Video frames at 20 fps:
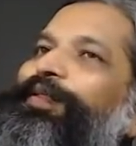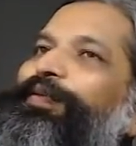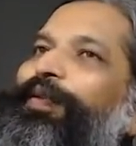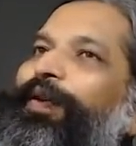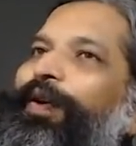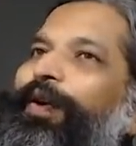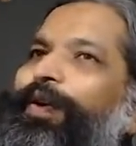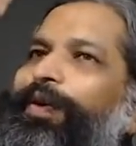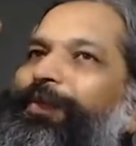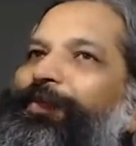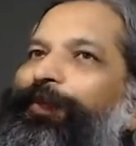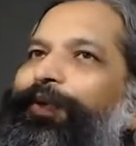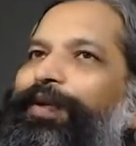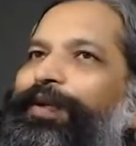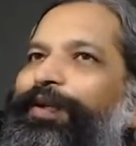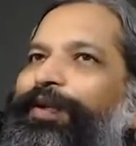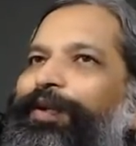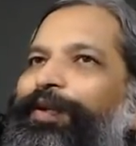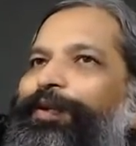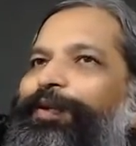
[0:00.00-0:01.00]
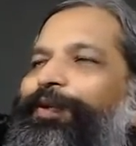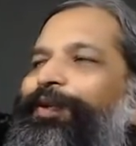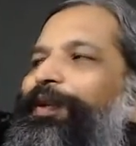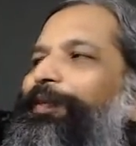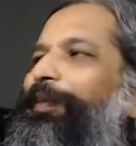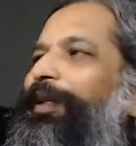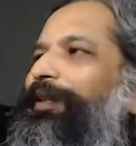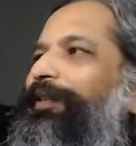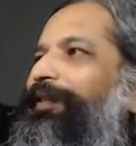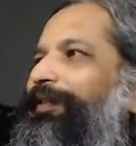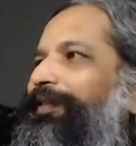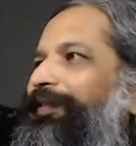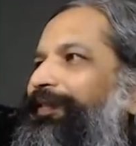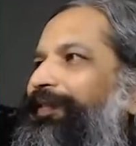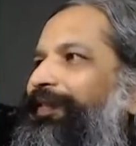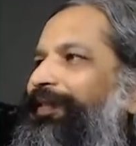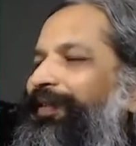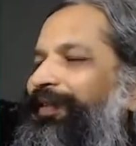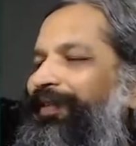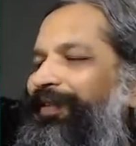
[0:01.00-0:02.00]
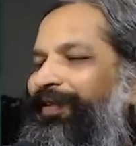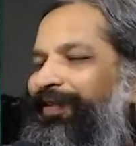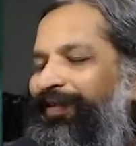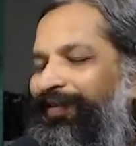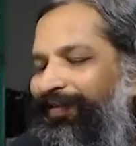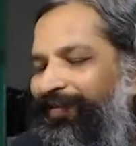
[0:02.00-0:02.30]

form to the mothers here.